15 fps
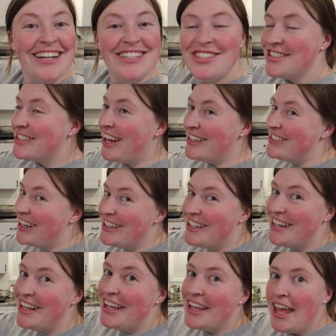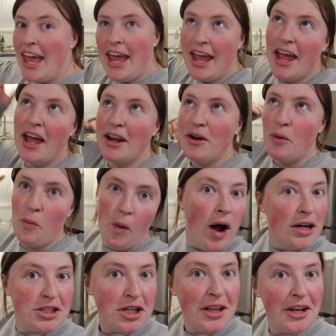Just got done eating and
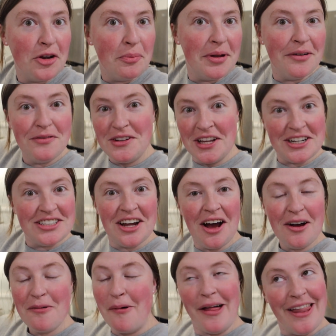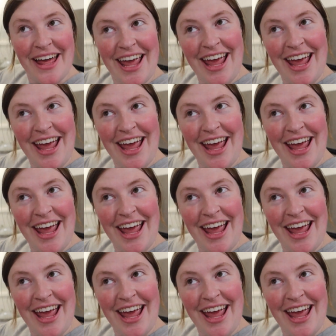watched a little bit of TikTok while I